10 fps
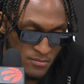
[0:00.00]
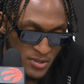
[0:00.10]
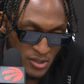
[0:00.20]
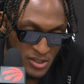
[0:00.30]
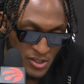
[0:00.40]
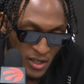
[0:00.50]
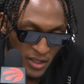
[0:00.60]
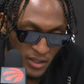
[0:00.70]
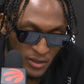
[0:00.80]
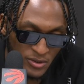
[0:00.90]
So just trying to
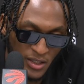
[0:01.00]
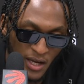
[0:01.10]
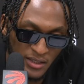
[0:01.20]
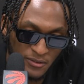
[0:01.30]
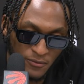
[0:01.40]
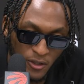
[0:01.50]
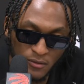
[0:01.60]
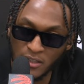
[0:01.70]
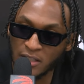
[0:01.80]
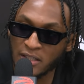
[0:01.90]
get those guys
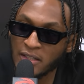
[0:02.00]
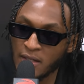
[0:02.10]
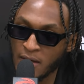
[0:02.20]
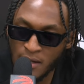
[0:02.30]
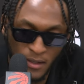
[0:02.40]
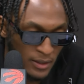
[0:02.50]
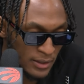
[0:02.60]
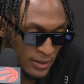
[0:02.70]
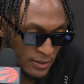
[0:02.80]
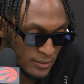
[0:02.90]
involved early,
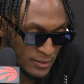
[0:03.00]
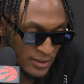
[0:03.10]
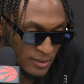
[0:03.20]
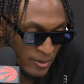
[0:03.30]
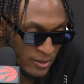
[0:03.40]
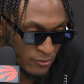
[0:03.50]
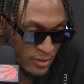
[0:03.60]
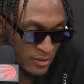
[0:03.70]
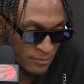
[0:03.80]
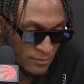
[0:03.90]
let them get a
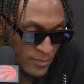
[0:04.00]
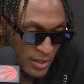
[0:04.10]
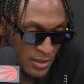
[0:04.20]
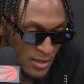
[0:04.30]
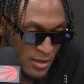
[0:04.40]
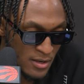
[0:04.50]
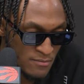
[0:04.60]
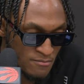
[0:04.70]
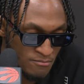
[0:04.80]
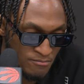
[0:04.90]
rhythm,
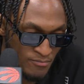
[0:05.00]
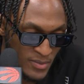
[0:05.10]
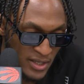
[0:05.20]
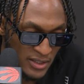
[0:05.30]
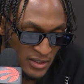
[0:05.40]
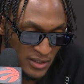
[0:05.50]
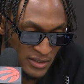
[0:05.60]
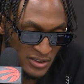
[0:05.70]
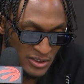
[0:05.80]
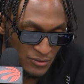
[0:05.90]

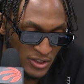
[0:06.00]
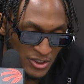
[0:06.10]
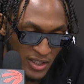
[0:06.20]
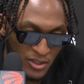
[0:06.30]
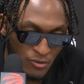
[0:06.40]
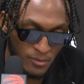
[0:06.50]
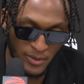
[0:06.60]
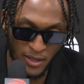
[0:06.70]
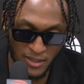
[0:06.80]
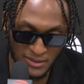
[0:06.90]
and just really try to go from
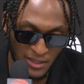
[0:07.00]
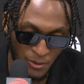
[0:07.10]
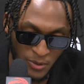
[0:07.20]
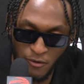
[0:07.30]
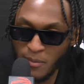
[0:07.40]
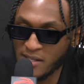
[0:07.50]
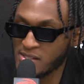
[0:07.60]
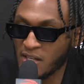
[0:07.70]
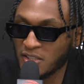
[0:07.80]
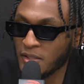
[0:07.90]
there. Because I know when everybody's
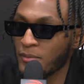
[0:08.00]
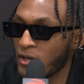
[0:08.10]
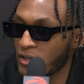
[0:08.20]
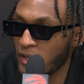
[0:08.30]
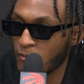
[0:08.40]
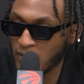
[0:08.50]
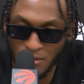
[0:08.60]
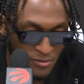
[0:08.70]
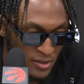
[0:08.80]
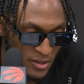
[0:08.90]
touching the ball, they want to
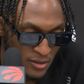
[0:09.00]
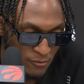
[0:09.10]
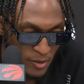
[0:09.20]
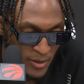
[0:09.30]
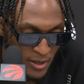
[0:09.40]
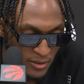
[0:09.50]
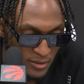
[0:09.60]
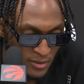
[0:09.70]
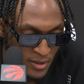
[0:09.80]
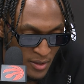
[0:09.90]
defend and rebound
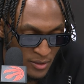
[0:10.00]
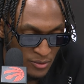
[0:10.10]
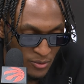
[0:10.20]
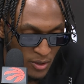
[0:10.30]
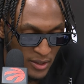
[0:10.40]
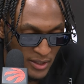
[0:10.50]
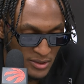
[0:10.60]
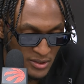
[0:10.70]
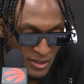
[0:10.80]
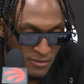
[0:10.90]
and do all the
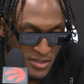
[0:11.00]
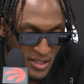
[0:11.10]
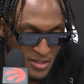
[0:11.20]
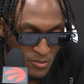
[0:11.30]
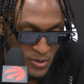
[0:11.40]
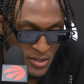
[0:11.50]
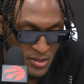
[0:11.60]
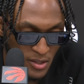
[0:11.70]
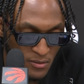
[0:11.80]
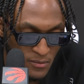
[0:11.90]
extra stuff it takes to win.
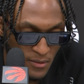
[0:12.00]
So